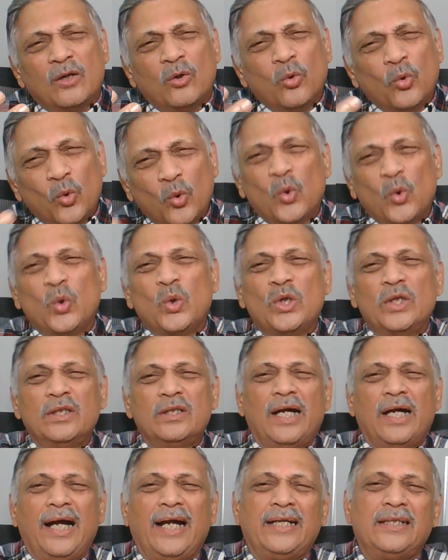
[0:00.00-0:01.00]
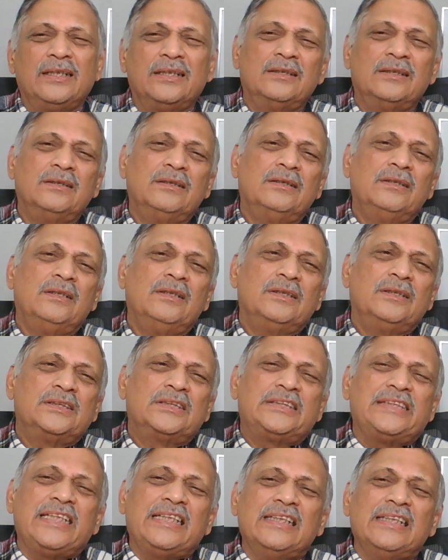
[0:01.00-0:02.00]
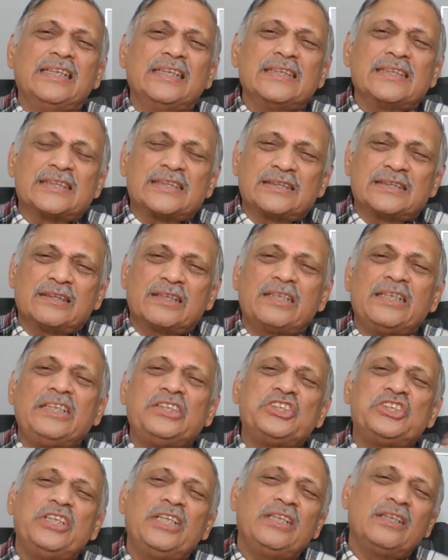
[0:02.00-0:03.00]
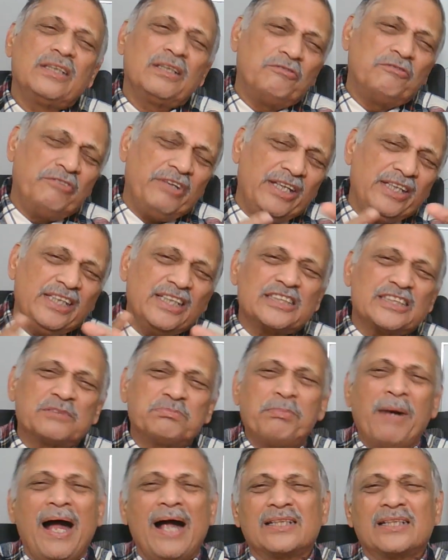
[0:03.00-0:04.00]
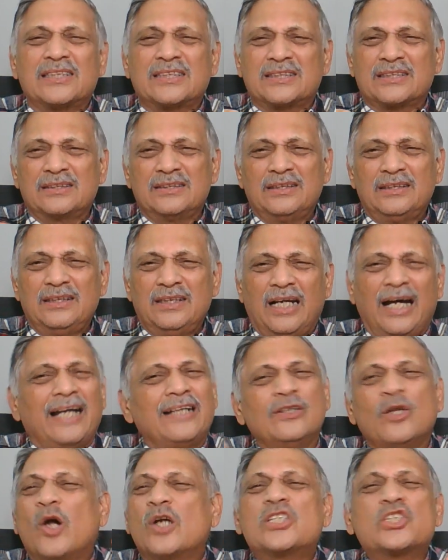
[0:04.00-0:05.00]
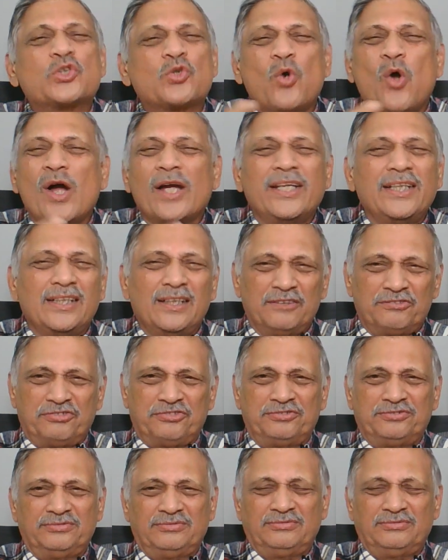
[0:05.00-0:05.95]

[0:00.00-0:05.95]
old and the signals reaching the various parts are not strong enough,